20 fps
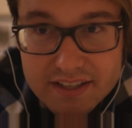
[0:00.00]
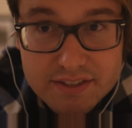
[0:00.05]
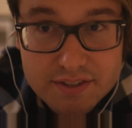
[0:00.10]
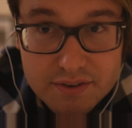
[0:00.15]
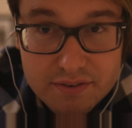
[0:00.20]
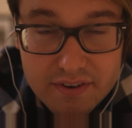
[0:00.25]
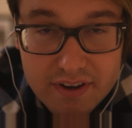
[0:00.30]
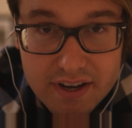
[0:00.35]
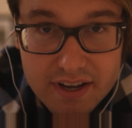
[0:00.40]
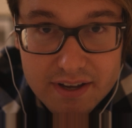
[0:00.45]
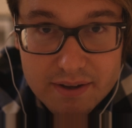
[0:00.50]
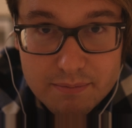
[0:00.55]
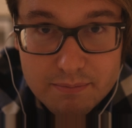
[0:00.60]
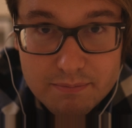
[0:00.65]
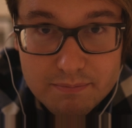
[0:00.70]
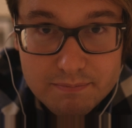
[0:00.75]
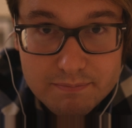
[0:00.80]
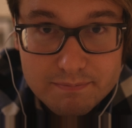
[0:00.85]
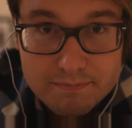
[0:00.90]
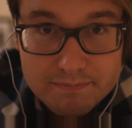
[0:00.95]
your vibe,
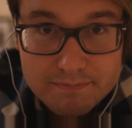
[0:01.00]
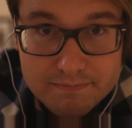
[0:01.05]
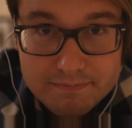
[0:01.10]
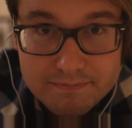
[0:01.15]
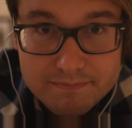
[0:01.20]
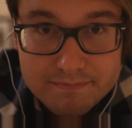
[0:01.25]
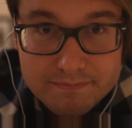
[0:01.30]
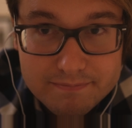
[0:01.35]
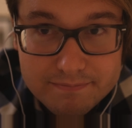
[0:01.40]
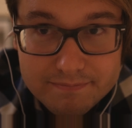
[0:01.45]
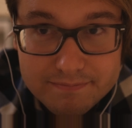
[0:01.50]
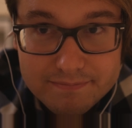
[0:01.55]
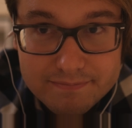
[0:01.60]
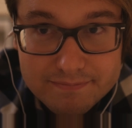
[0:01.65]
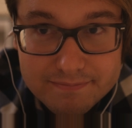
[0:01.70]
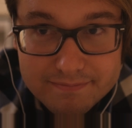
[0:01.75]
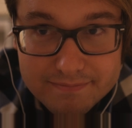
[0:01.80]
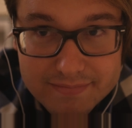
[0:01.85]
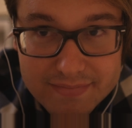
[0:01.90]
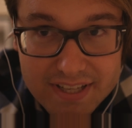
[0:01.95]

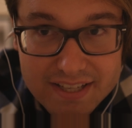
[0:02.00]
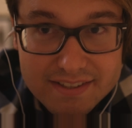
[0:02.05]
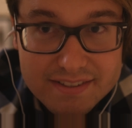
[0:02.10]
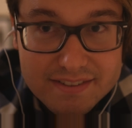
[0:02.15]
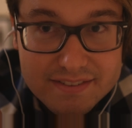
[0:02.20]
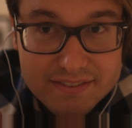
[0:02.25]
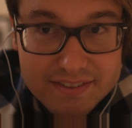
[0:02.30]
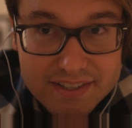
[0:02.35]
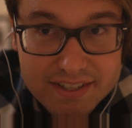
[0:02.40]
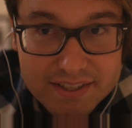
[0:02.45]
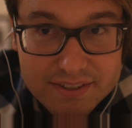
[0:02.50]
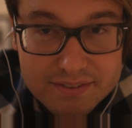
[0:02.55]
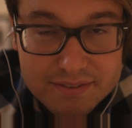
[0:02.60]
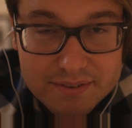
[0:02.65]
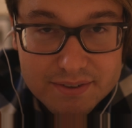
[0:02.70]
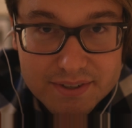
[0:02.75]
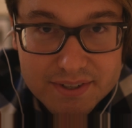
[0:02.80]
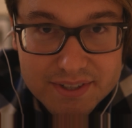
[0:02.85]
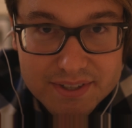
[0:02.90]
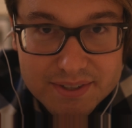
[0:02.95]
that's the video
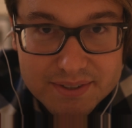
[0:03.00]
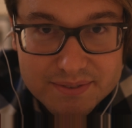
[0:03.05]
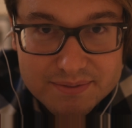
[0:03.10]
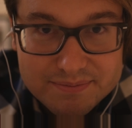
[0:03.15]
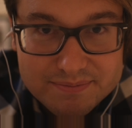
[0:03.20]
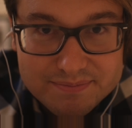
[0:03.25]
for you.